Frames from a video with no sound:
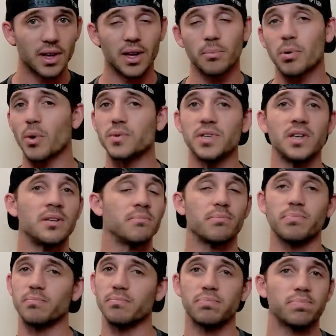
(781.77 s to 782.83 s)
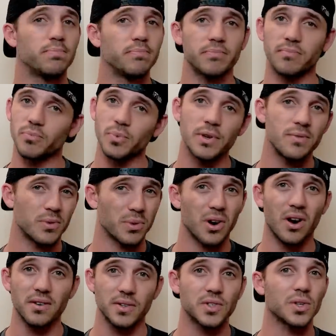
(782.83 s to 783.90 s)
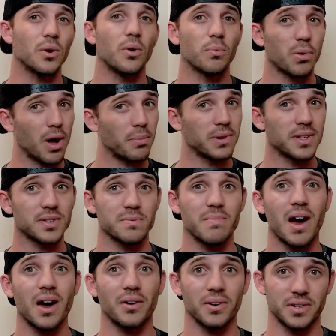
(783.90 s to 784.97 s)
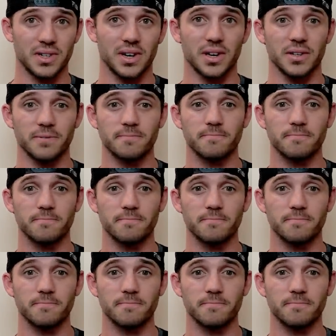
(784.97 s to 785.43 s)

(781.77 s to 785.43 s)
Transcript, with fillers: Protein, even regardless of goal, probably doesn't matter a ton.